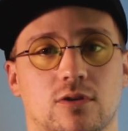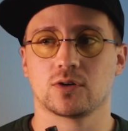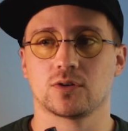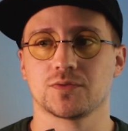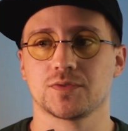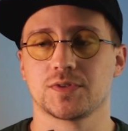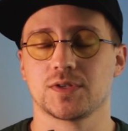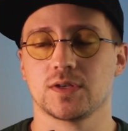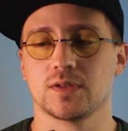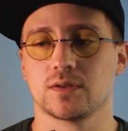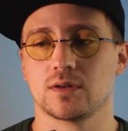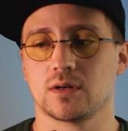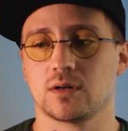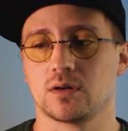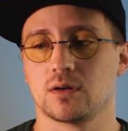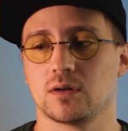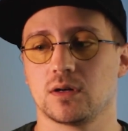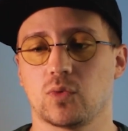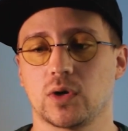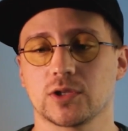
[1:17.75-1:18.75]

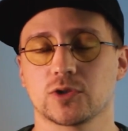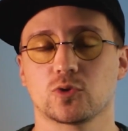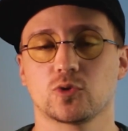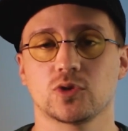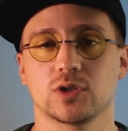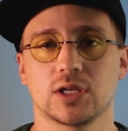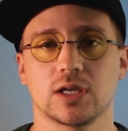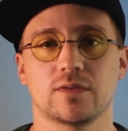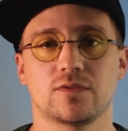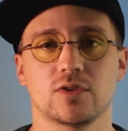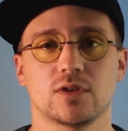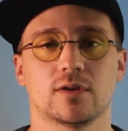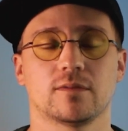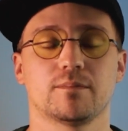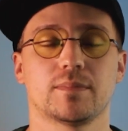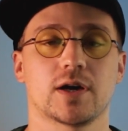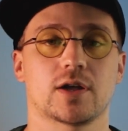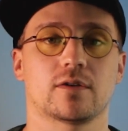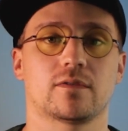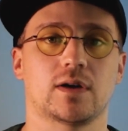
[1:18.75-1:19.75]
Consider what could give you the
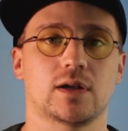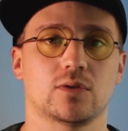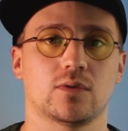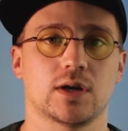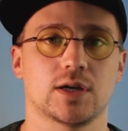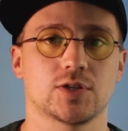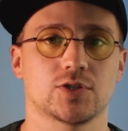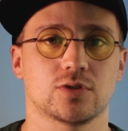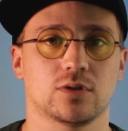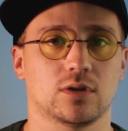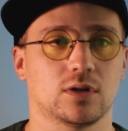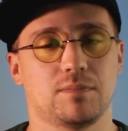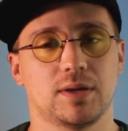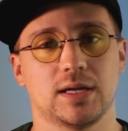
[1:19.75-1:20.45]
better valuation,